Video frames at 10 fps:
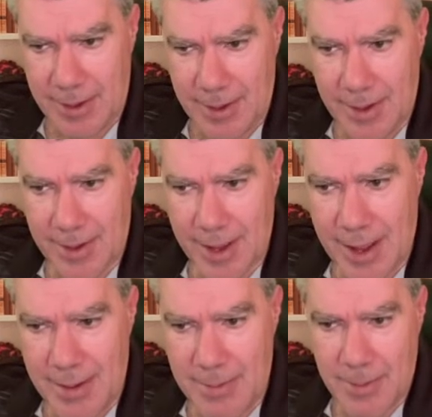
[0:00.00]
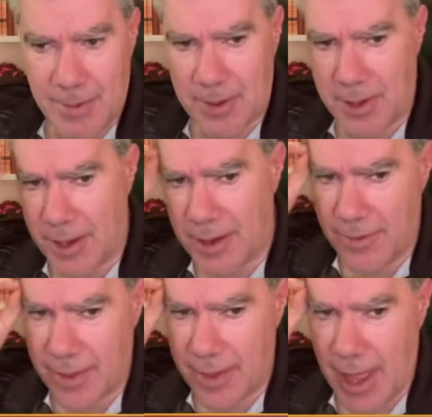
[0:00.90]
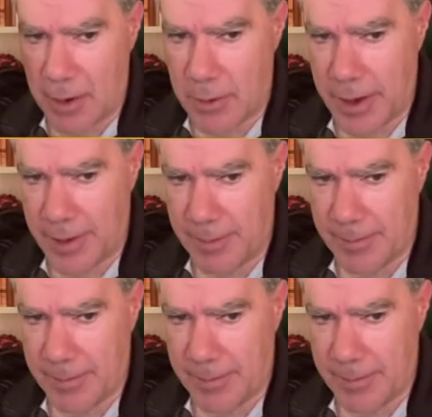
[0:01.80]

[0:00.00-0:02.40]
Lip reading: Okay, think of it that way.